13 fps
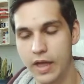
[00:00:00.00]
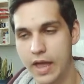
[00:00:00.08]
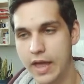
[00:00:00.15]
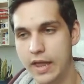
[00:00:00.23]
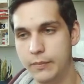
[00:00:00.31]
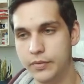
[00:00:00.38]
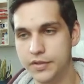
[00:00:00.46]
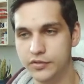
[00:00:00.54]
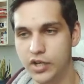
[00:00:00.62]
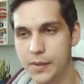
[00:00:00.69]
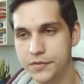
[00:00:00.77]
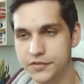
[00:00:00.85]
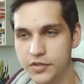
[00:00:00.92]
and by the
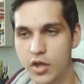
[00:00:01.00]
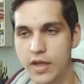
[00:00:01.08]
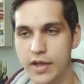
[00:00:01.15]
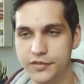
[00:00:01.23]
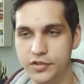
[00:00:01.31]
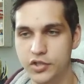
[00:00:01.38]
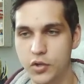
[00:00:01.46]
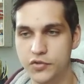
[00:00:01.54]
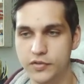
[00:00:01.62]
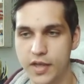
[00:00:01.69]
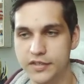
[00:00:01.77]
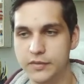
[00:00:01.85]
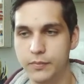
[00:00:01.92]
time the start executes,
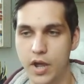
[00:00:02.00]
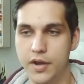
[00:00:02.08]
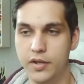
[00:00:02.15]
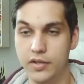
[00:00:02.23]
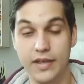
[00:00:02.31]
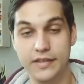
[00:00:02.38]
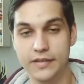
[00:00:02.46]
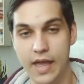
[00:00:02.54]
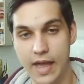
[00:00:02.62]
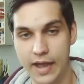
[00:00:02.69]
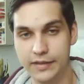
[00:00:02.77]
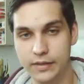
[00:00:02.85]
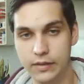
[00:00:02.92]
that spider is
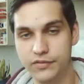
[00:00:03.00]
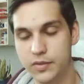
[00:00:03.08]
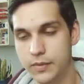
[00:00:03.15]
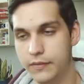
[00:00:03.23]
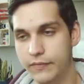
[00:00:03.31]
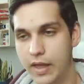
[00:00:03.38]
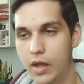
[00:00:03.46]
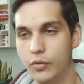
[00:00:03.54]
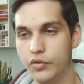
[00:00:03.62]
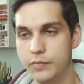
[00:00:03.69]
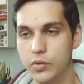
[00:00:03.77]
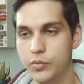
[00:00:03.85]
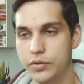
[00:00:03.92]
active to be found,
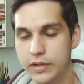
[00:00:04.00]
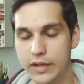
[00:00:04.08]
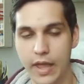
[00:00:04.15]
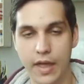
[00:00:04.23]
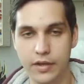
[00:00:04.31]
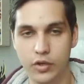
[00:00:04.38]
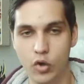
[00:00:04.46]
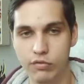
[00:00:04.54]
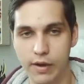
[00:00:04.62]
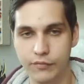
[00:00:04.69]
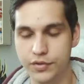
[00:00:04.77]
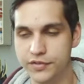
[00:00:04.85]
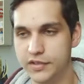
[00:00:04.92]
and we wouldn't get any null
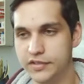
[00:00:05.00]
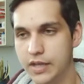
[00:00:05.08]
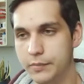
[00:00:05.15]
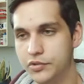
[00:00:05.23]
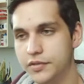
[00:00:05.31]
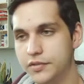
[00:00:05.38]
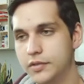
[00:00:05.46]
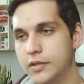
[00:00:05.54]
reference exceptions.